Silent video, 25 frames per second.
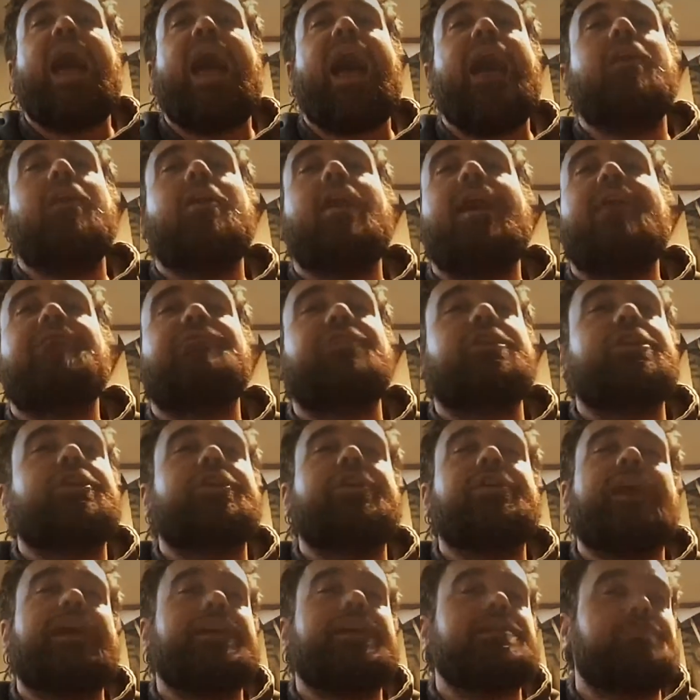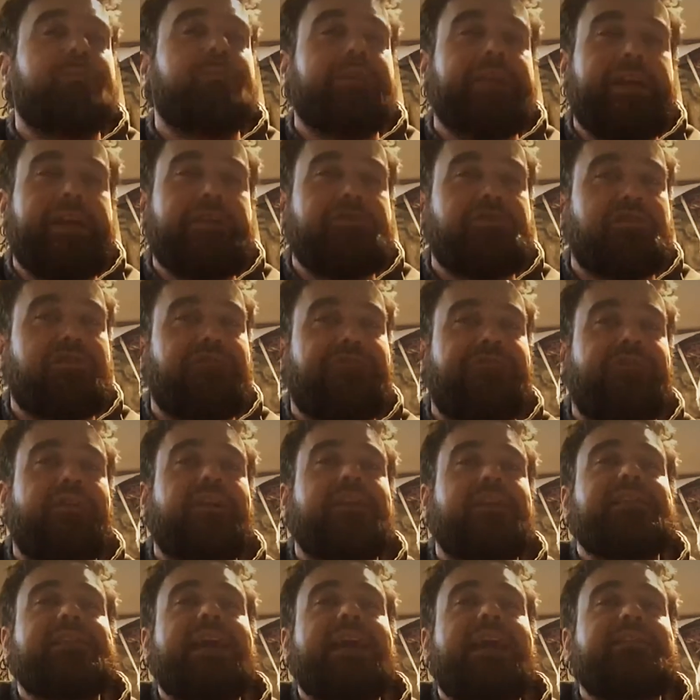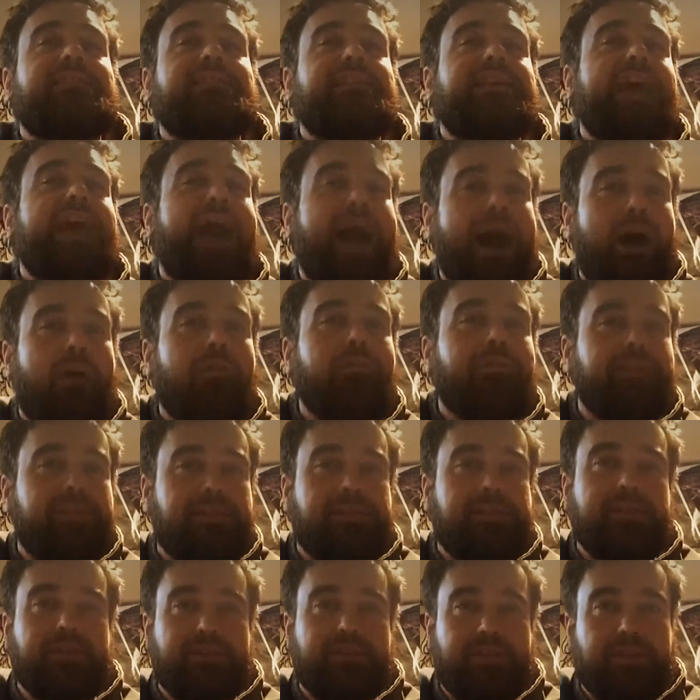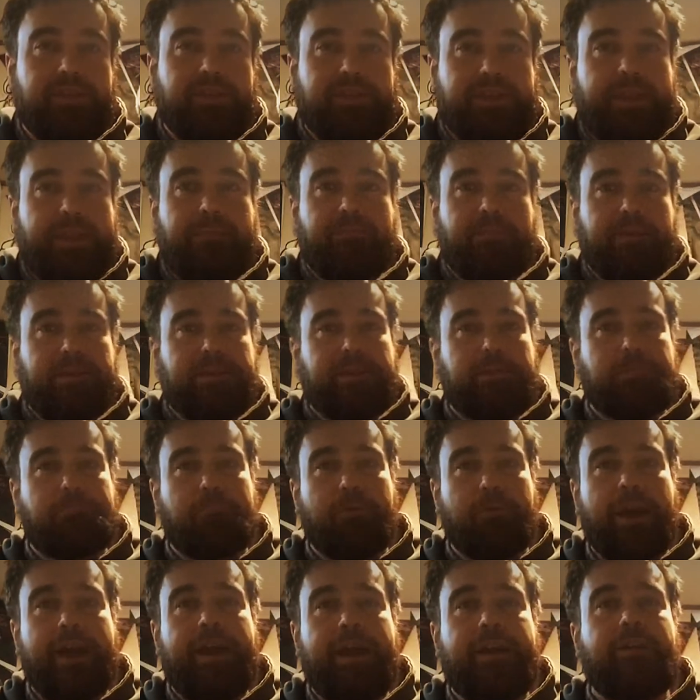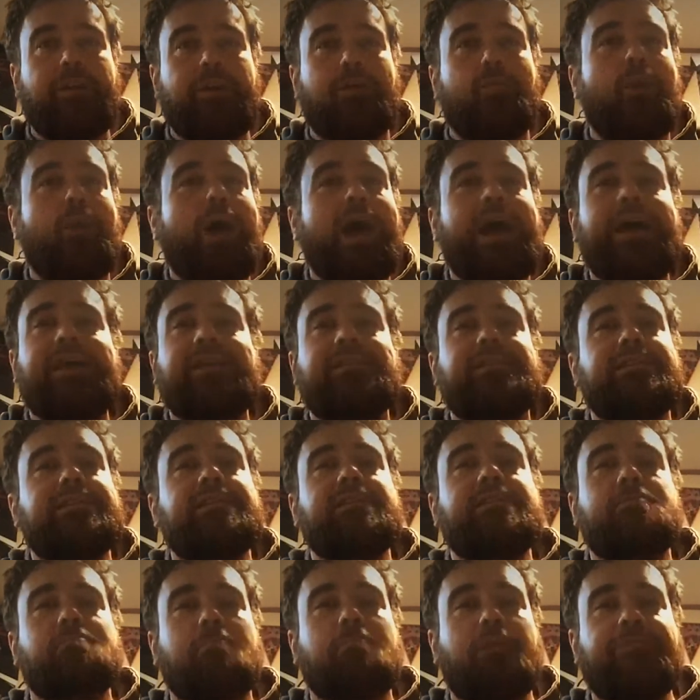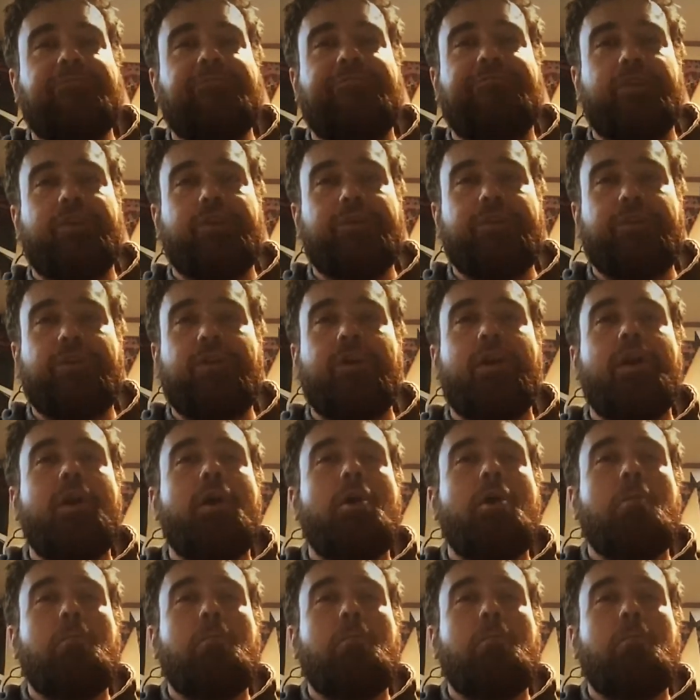I don't have a good explanation for exactly how the scissor statement spread or why it didn't spread further.